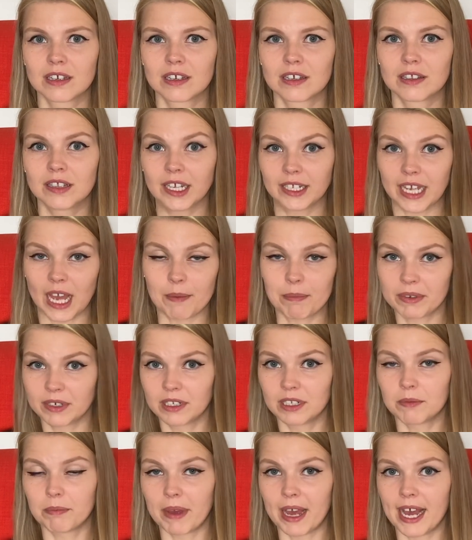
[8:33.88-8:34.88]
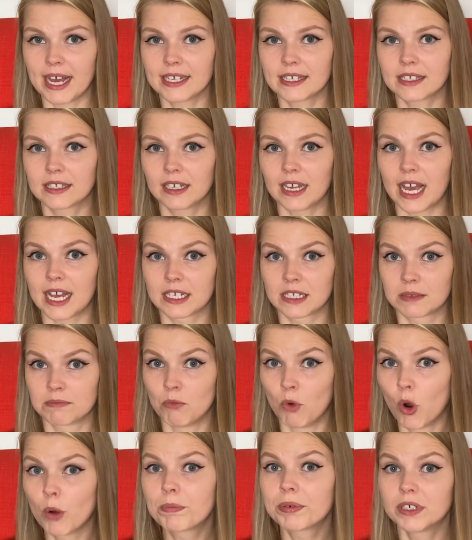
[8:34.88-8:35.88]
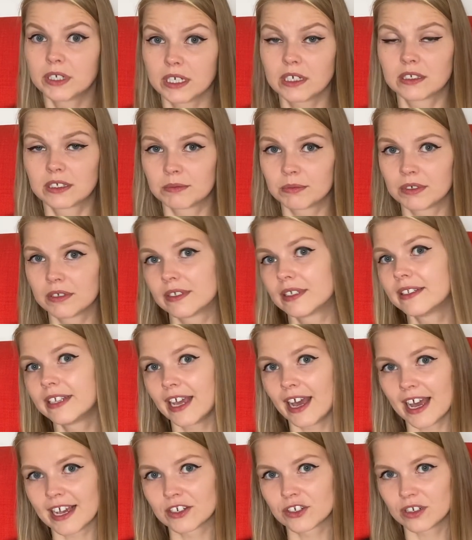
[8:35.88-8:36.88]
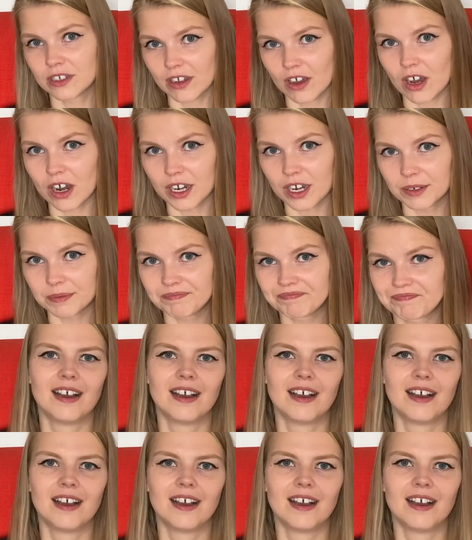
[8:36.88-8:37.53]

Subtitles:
that happened in the past as more predictable than they actually are.